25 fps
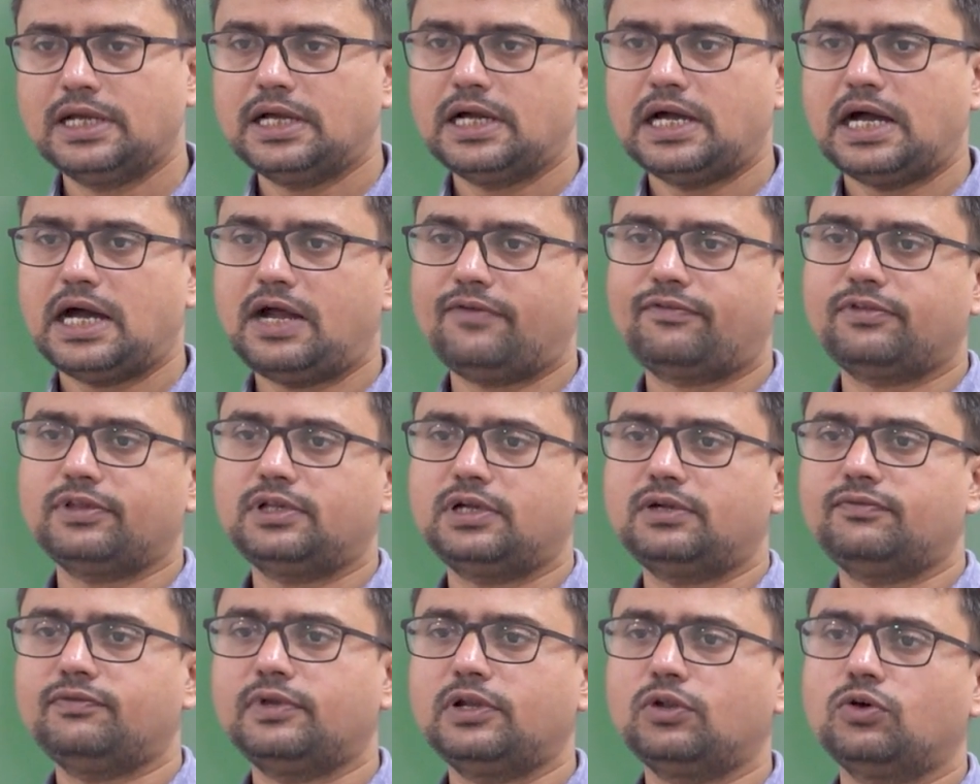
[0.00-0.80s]
After
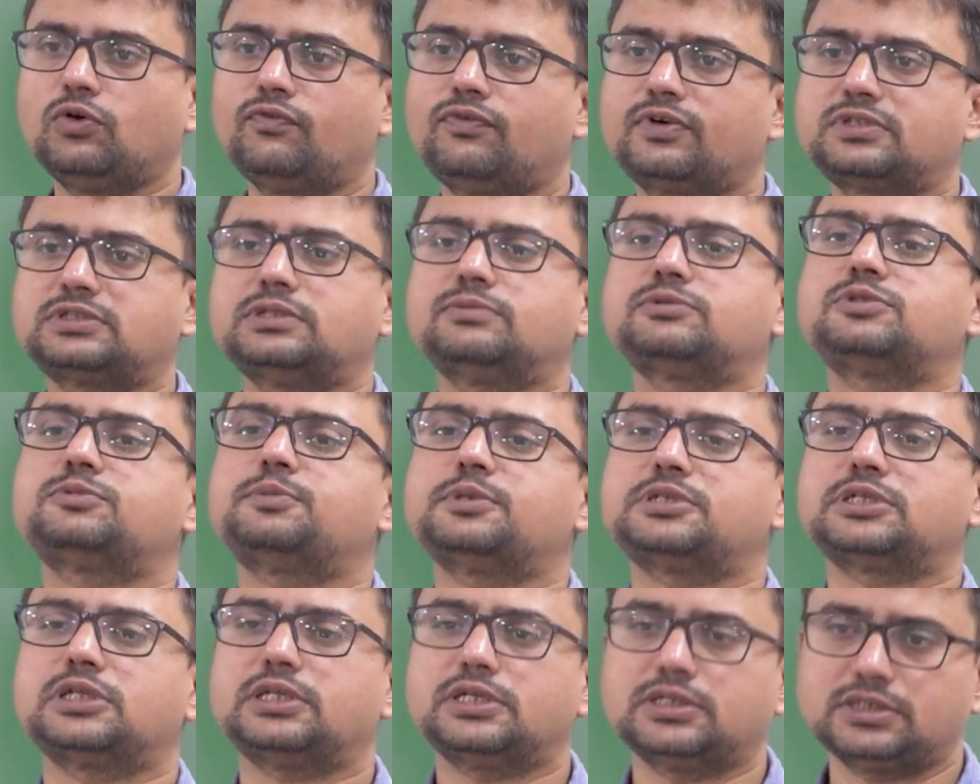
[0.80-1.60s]
that, we'll go for some
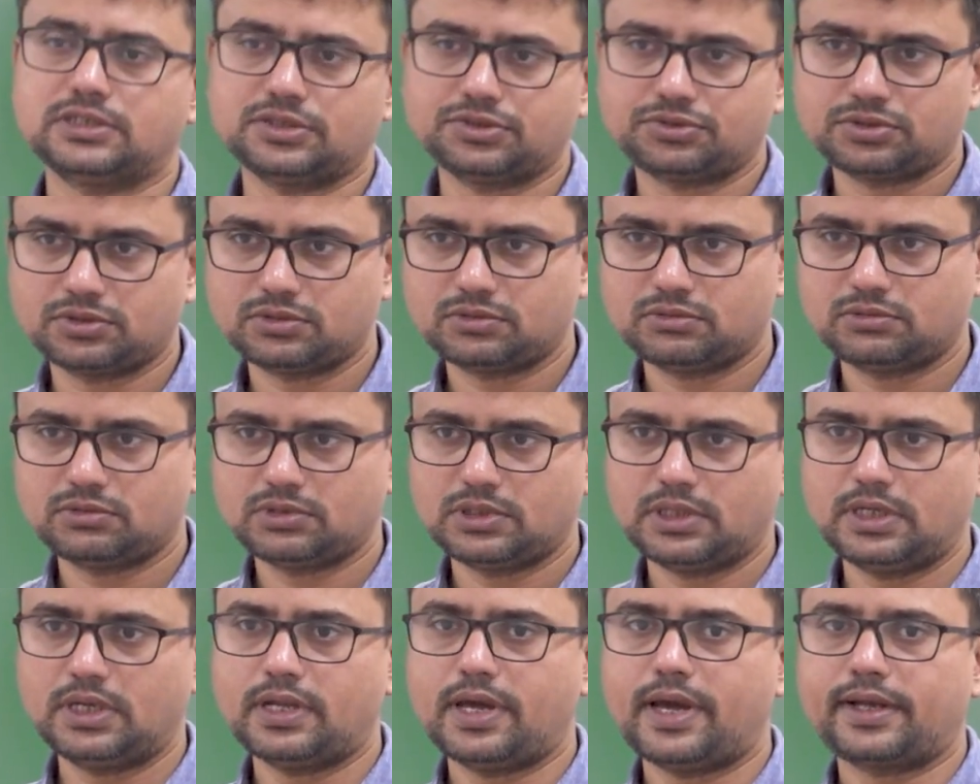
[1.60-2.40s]
specialization
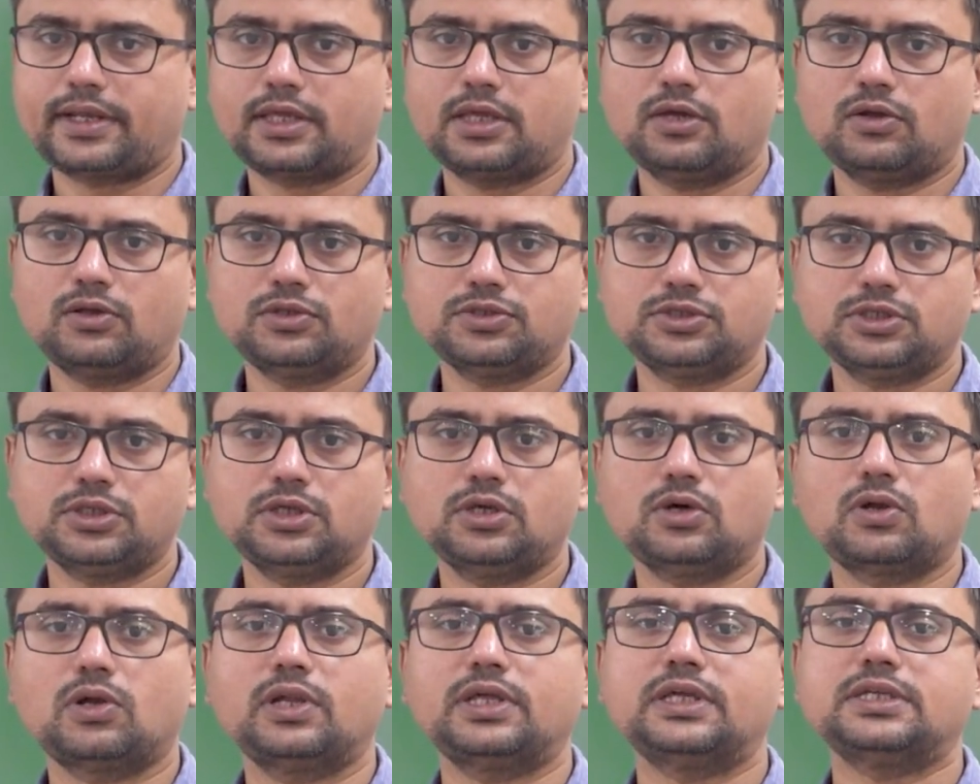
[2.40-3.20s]
in archaeology
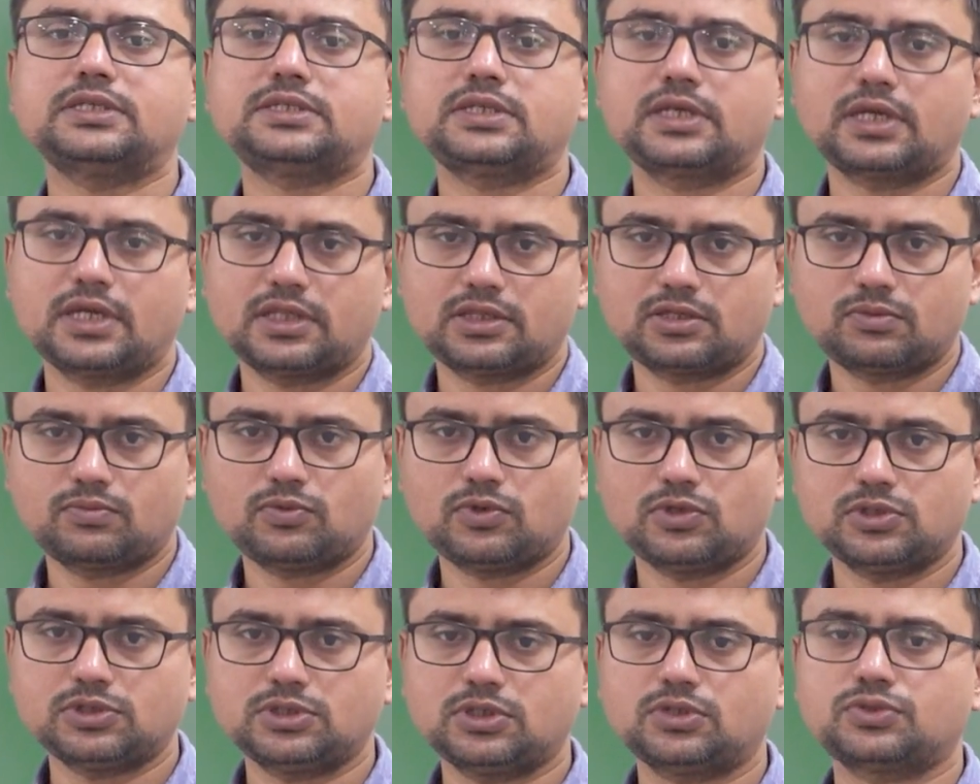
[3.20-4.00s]
or linguistic
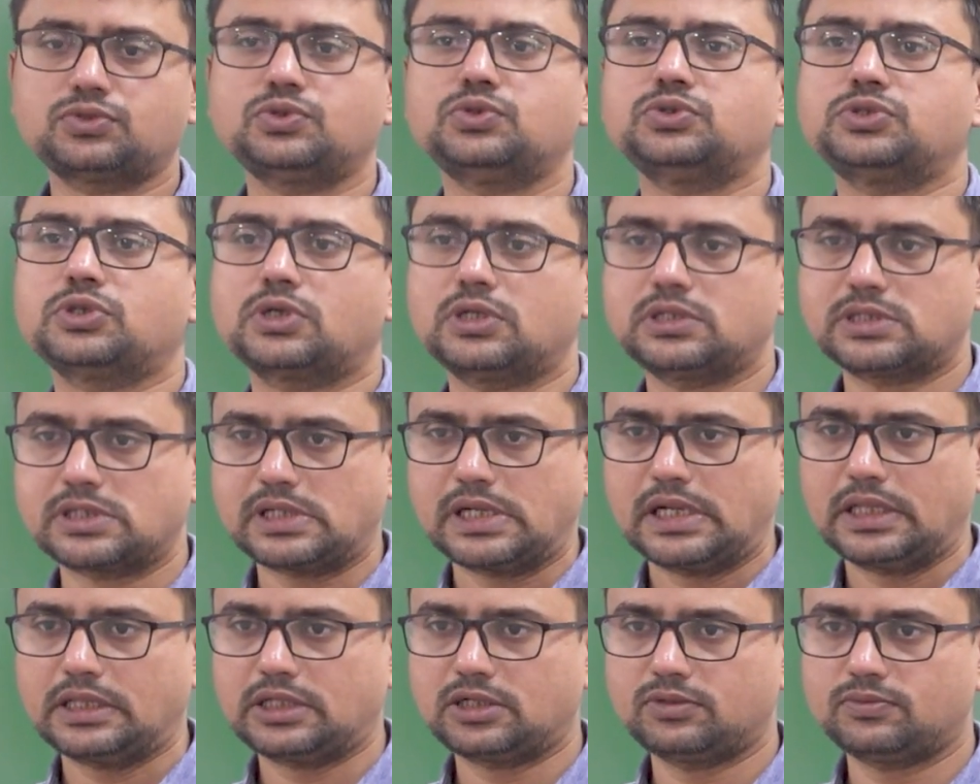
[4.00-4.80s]
anthropology or
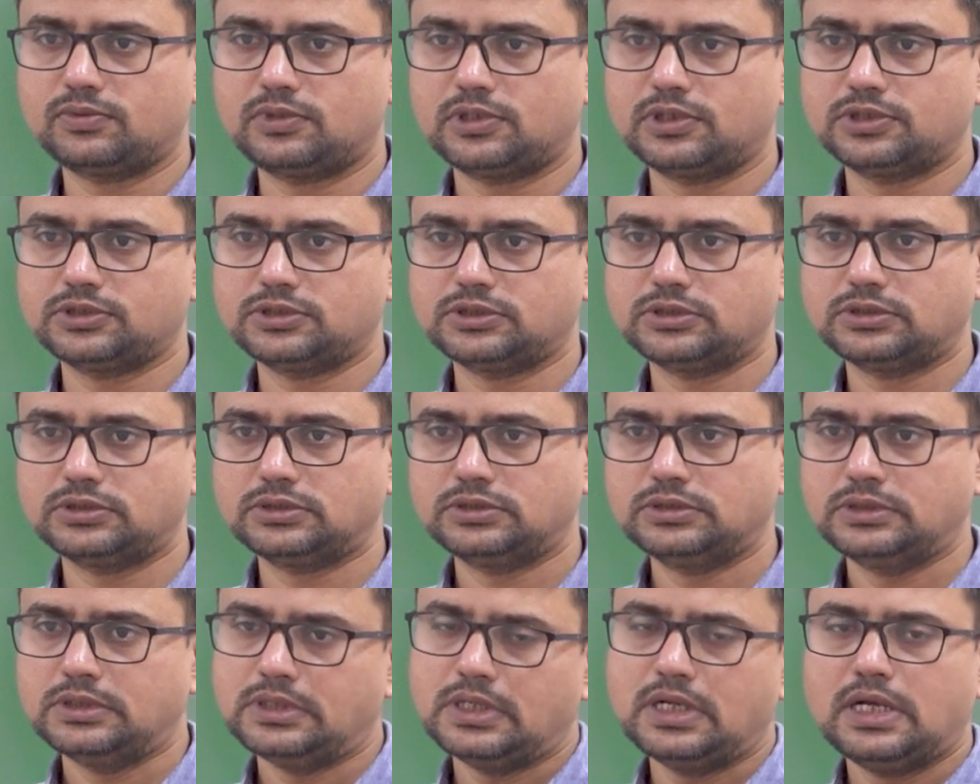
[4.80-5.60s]
sociocultural anthropology
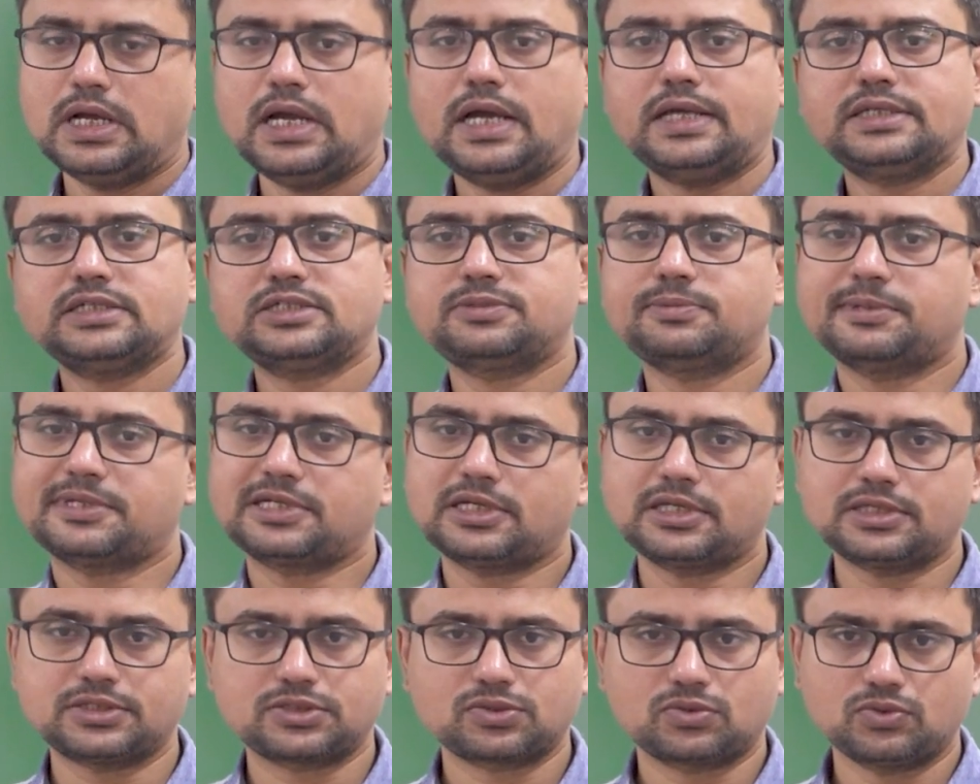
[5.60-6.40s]
as a
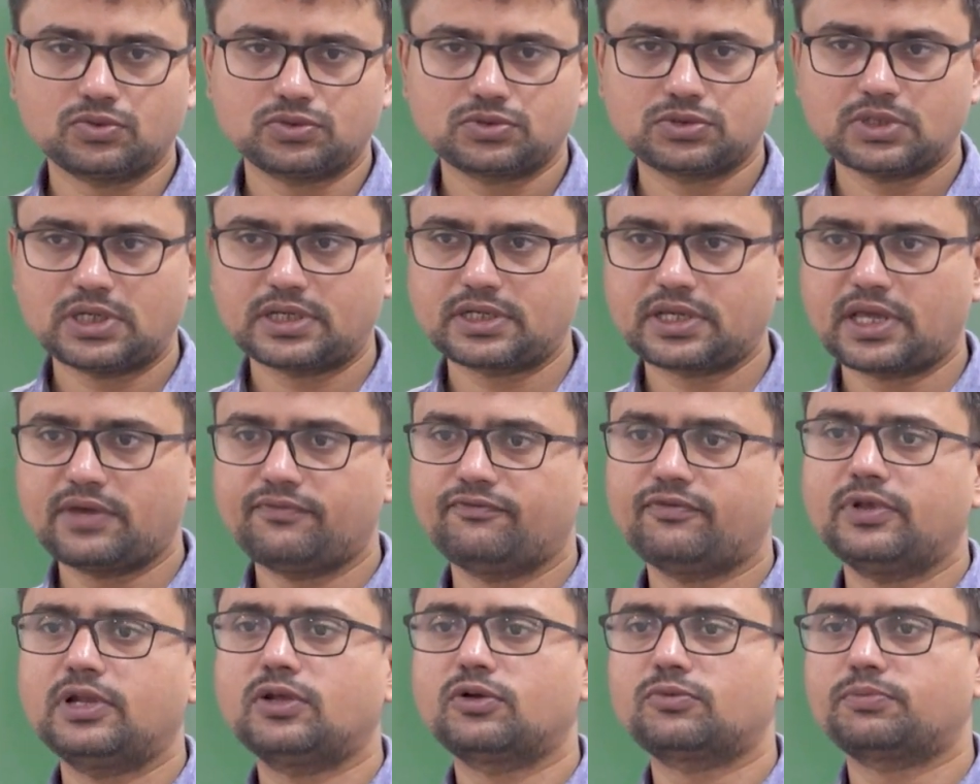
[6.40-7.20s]
specialized course, or
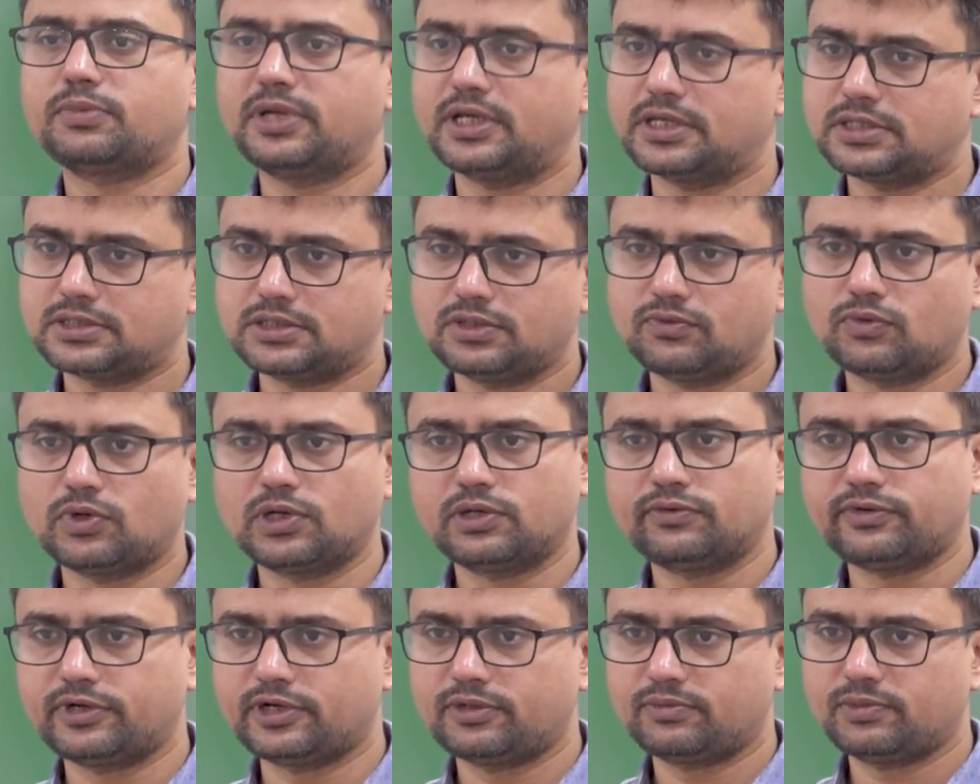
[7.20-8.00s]
MPhil or PhD,
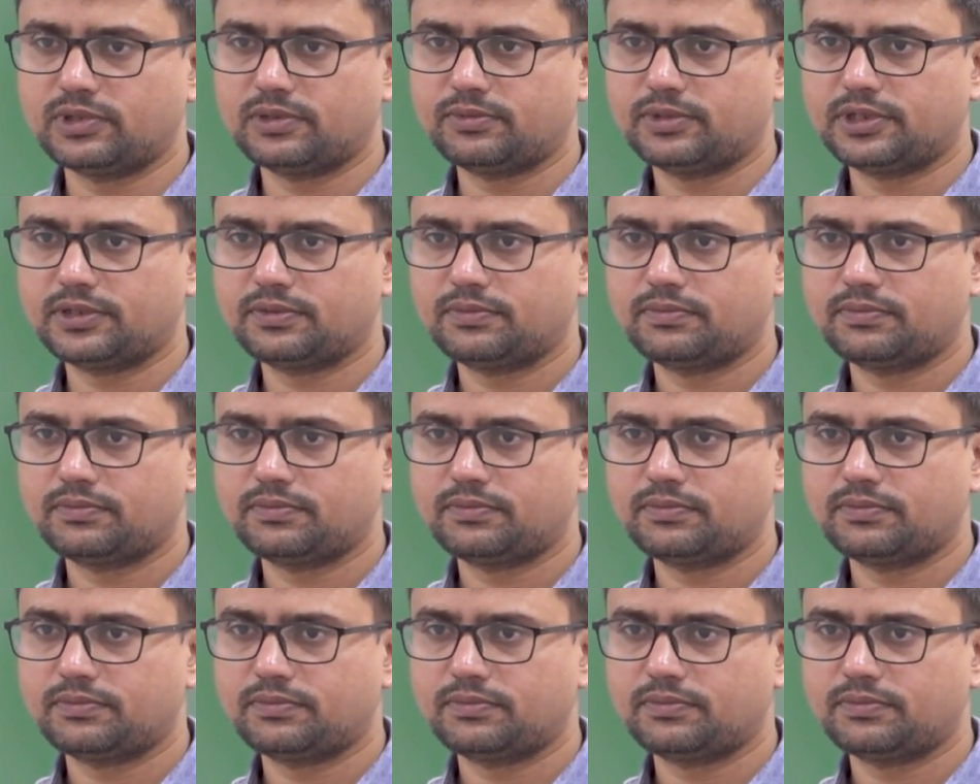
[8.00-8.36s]
whatever it may be.